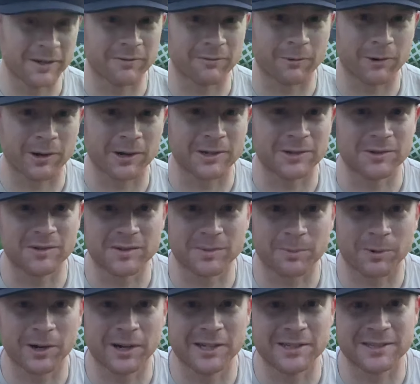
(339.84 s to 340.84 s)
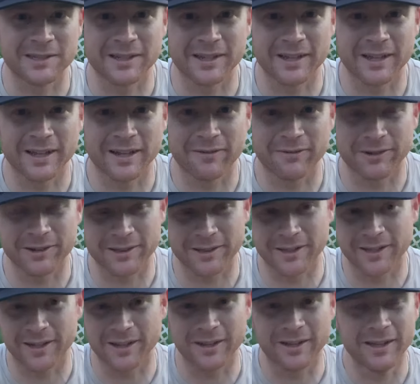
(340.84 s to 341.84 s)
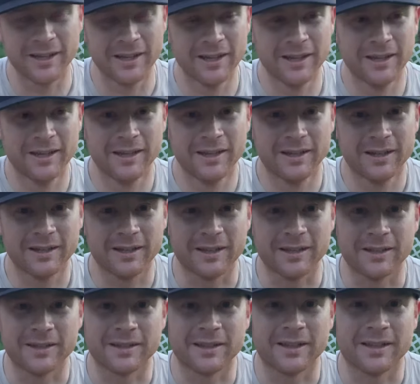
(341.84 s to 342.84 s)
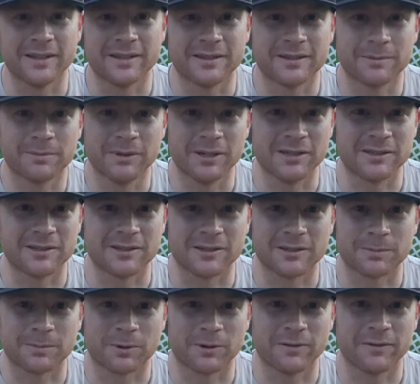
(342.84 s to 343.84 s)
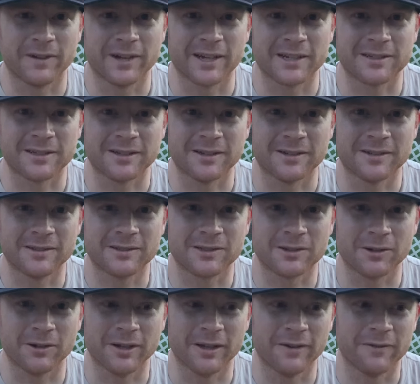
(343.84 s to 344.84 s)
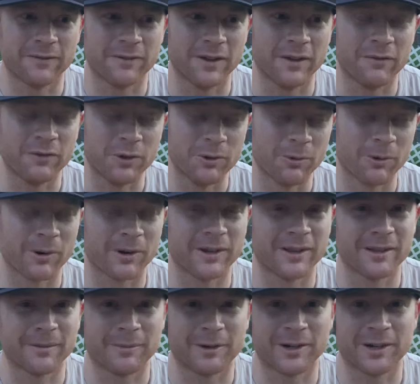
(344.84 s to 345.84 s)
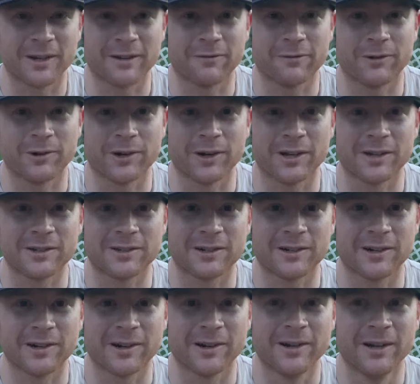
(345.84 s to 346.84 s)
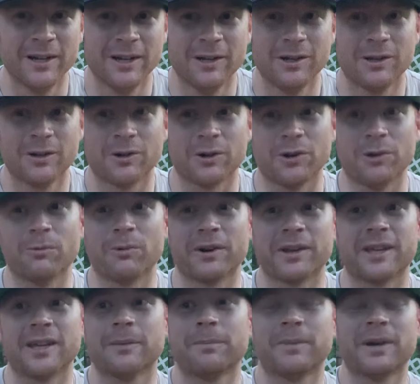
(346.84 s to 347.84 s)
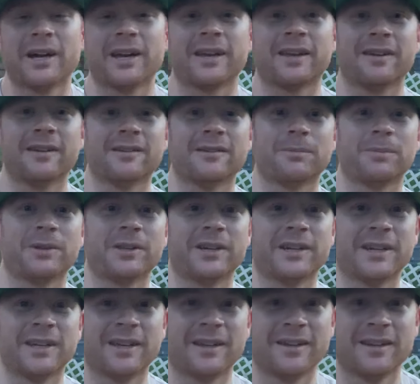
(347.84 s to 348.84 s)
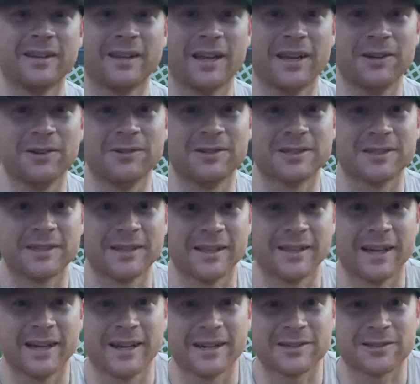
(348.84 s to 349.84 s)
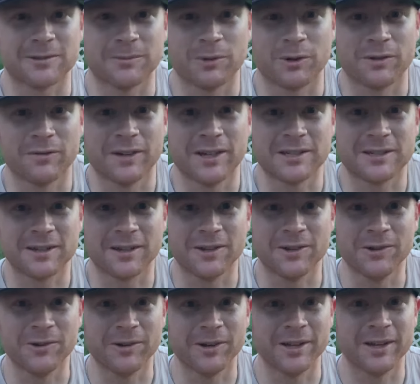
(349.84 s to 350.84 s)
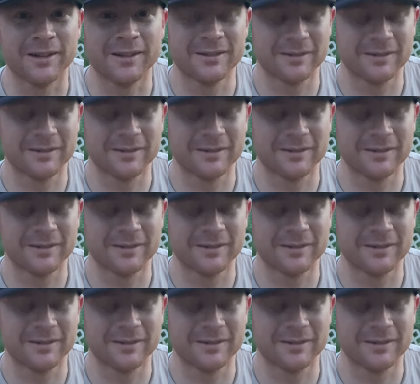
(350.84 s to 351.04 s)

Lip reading: of work to his pricing, everything is just perfection. So if you are in the market for a guitar, or you want to get back into playing and you just need that extra motivation to do it,